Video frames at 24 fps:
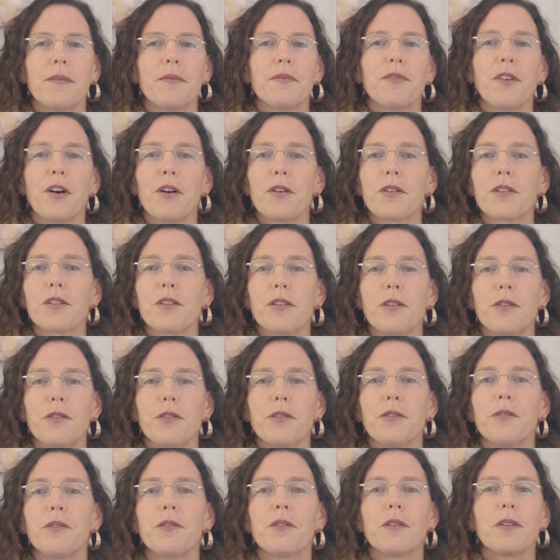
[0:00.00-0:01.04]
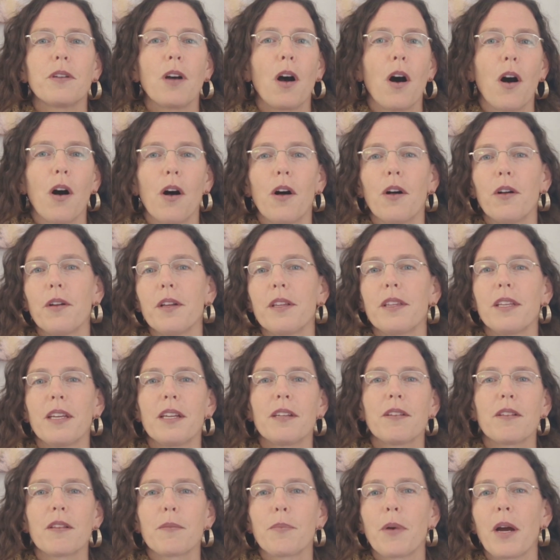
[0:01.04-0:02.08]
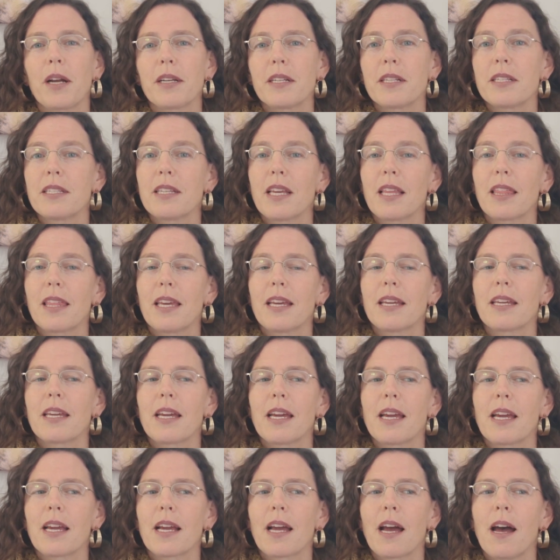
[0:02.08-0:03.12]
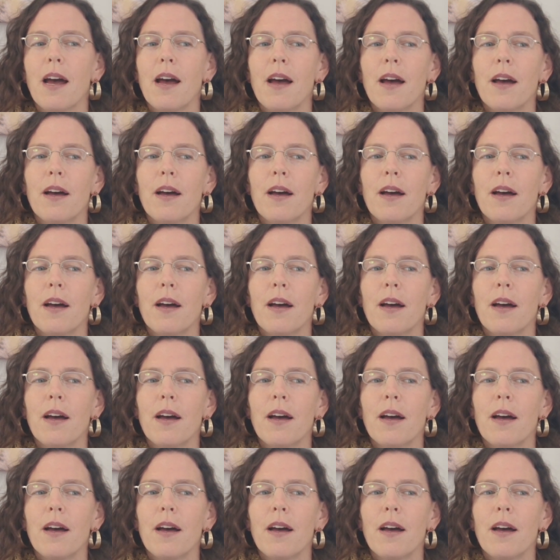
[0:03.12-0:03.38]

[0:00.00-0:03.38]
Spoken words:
folks who call at the end of the pregnancy thinking,